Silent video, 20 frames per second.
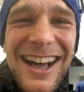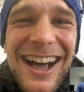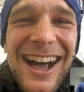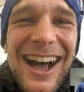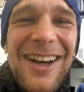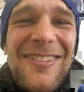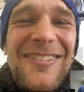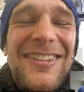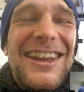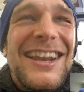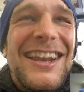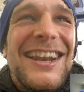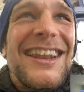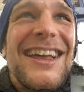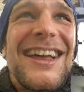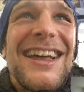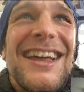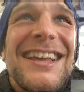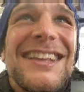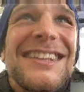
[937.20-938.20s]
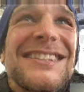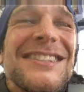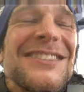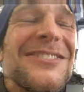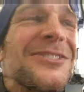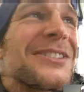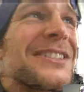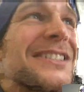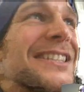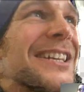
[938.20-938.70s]
I mean, it's
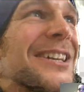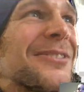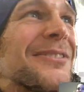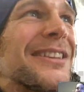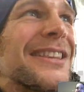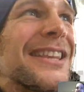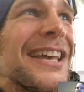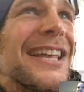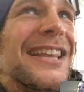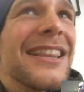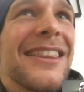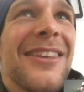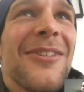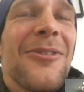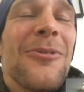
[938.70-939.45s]
no secret that